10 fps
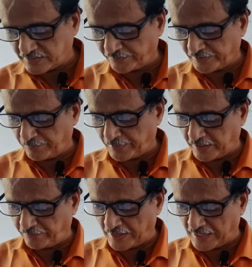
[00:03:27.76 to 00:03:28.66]
of number
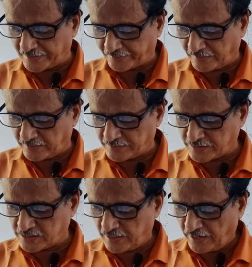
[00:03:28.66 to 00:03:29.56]
of
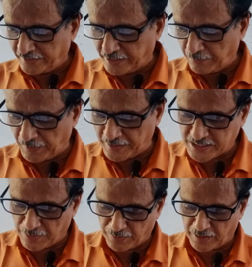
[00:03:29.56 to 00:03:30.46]
electrons depends
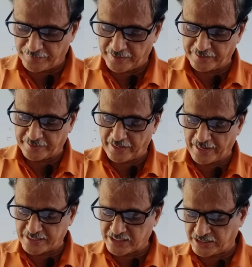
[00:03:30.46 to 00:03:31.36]
upon the
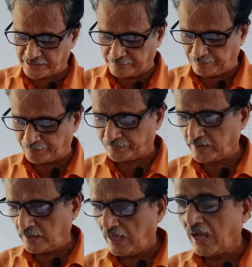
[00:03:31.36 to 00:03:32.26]
interaction
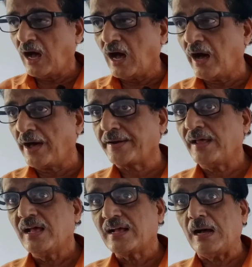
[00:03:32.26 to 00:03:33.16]

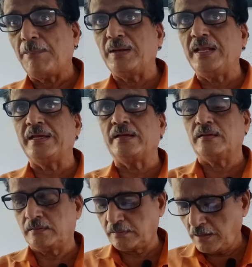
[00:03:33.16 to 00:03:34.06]
or
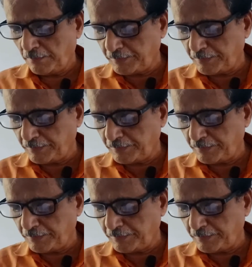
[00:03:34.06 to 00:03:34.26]
coupling